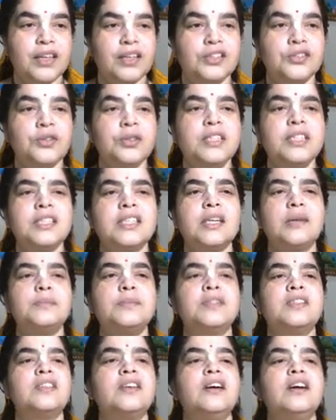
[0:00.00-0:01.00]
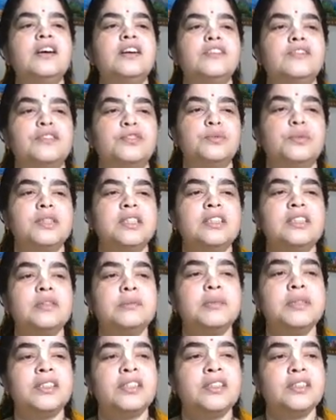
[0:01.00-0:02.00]
So it is observed within the
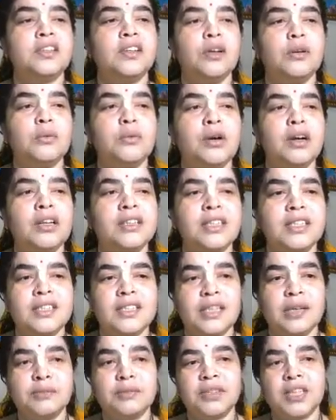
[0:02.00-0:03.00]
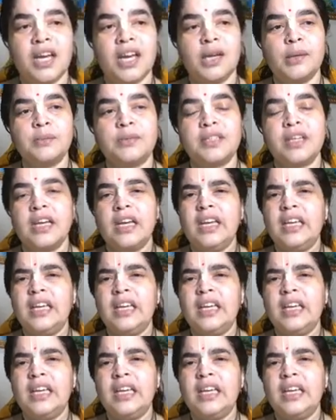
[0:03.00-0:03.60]
material world that sometimes